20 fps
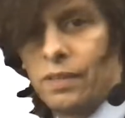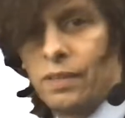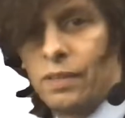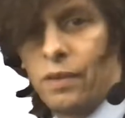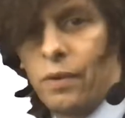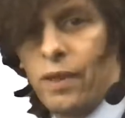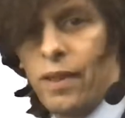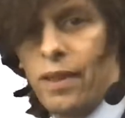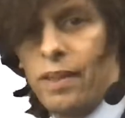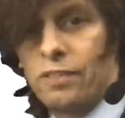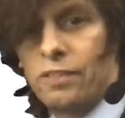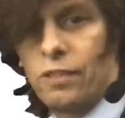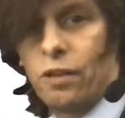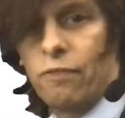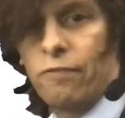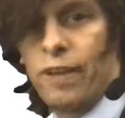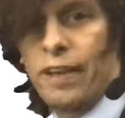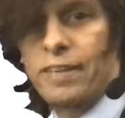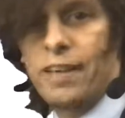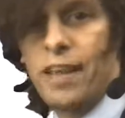Okay, so
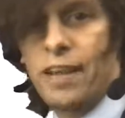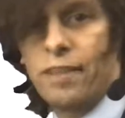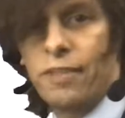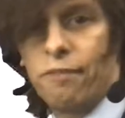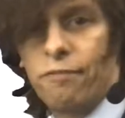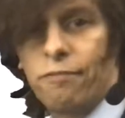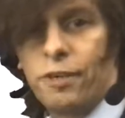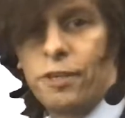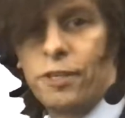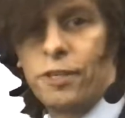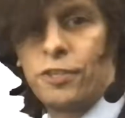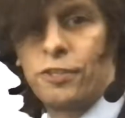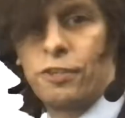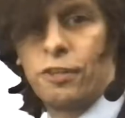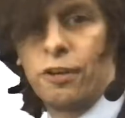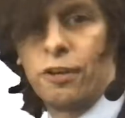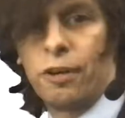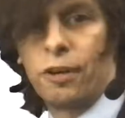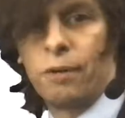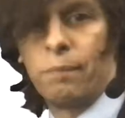if I take the first
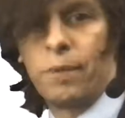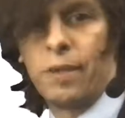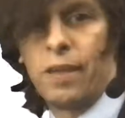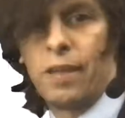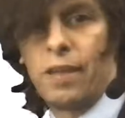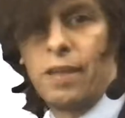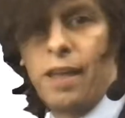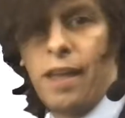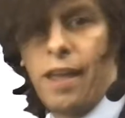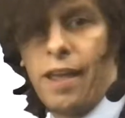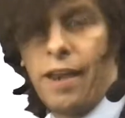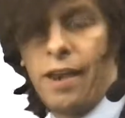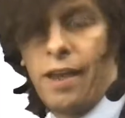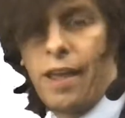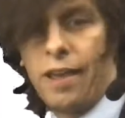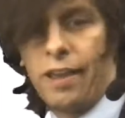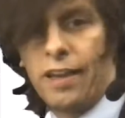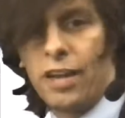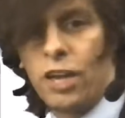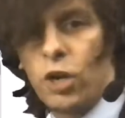term and
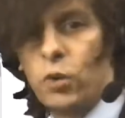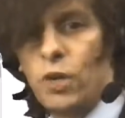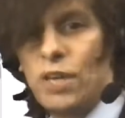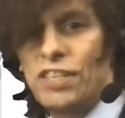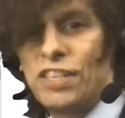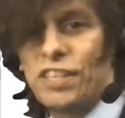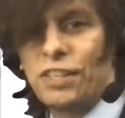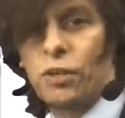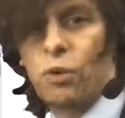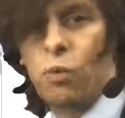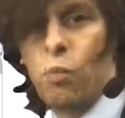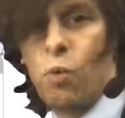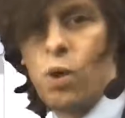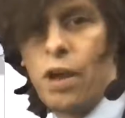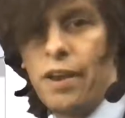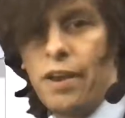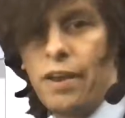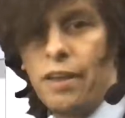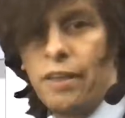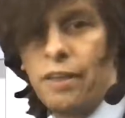I increase it to
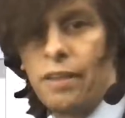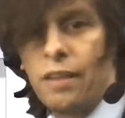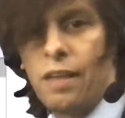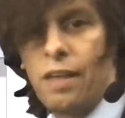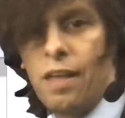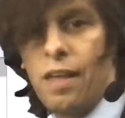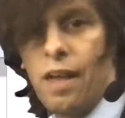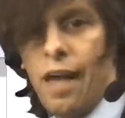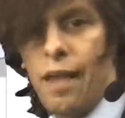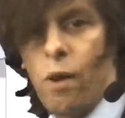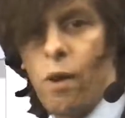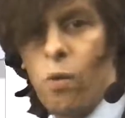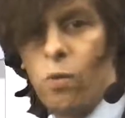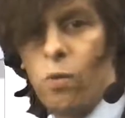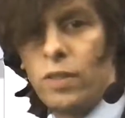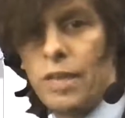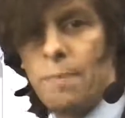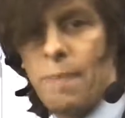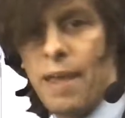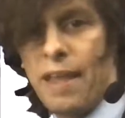1, I
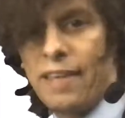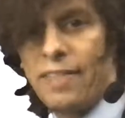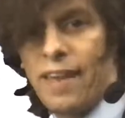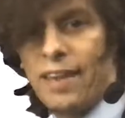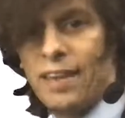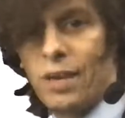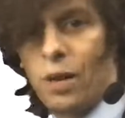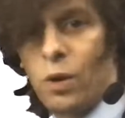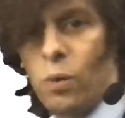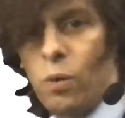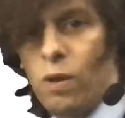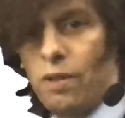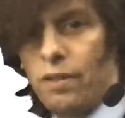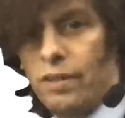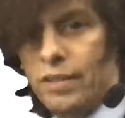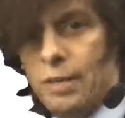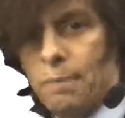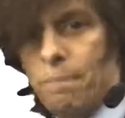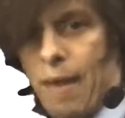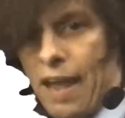only make that
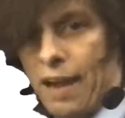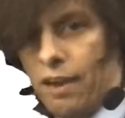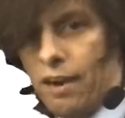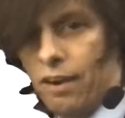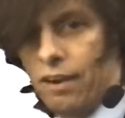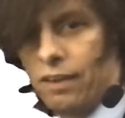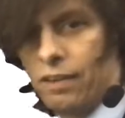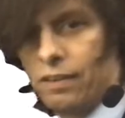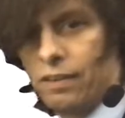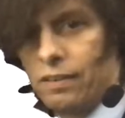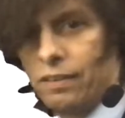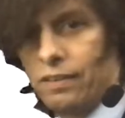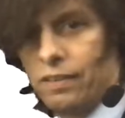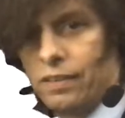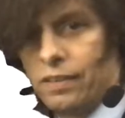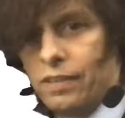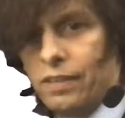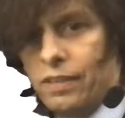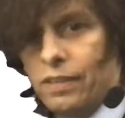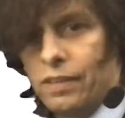inequality better.
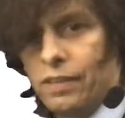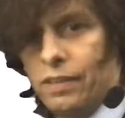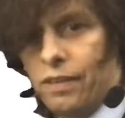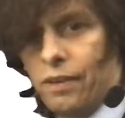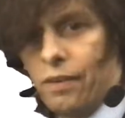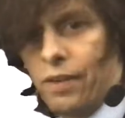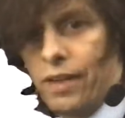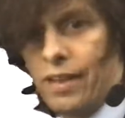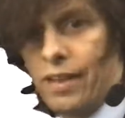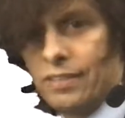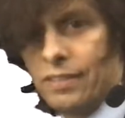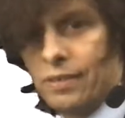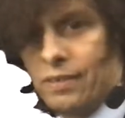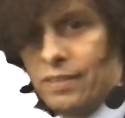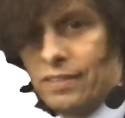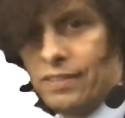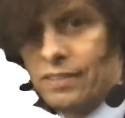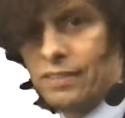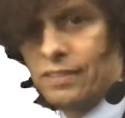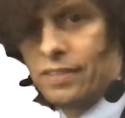Okay, so
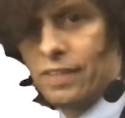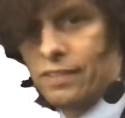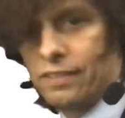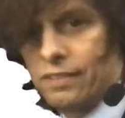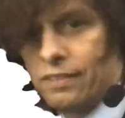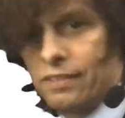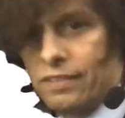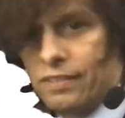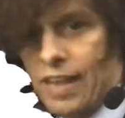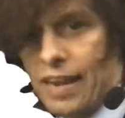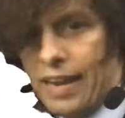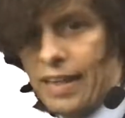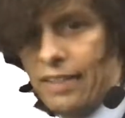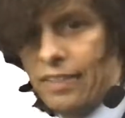this second